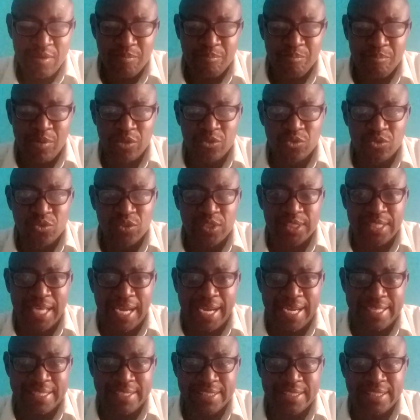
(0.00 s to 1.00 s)
political
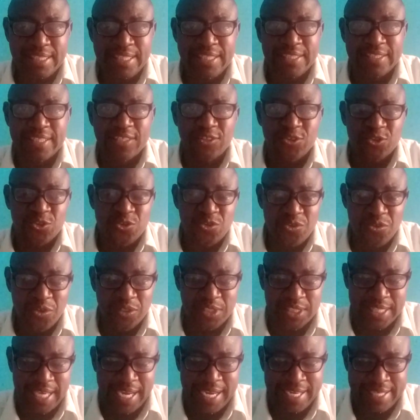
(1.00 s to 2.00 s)
science is a
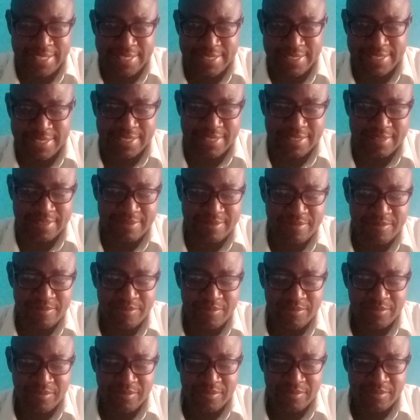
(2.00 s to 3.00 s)
pseudoscience,
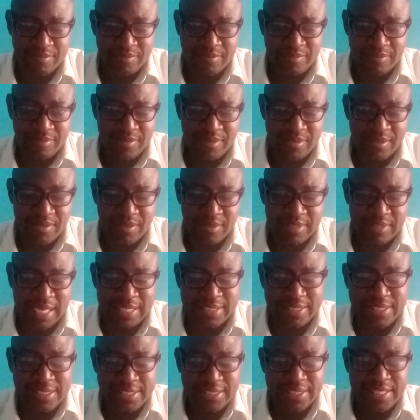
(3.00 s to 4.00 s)

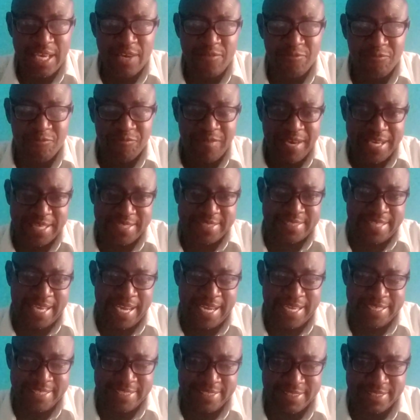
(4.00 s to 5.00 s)
that is a fake
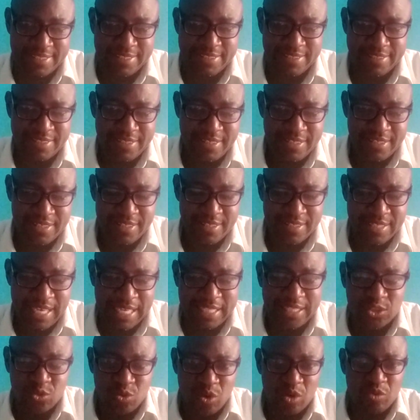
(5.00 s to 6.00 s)
science.
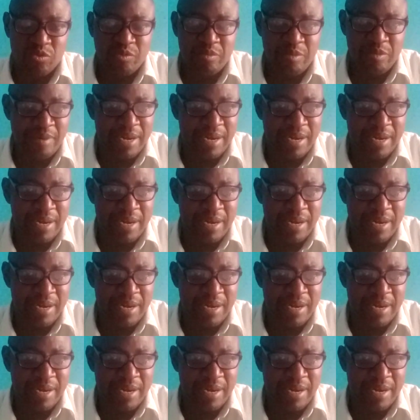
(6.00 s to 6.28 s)
That is what we mean